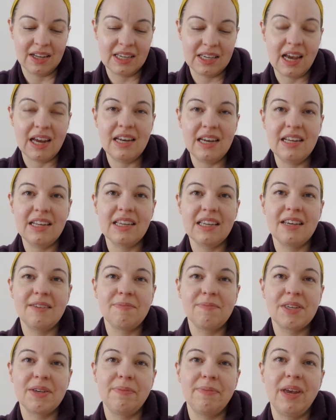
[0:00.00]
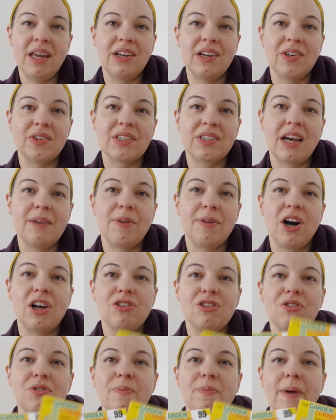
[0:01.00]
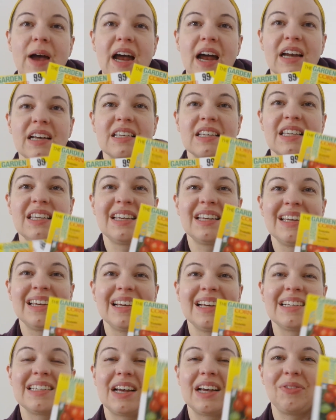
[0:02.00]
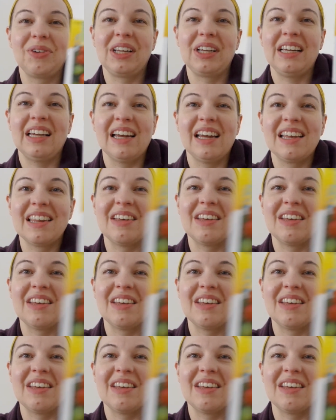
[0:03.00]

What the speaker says: Tiny Tim tomatoes. I've got 2 packs. because I really like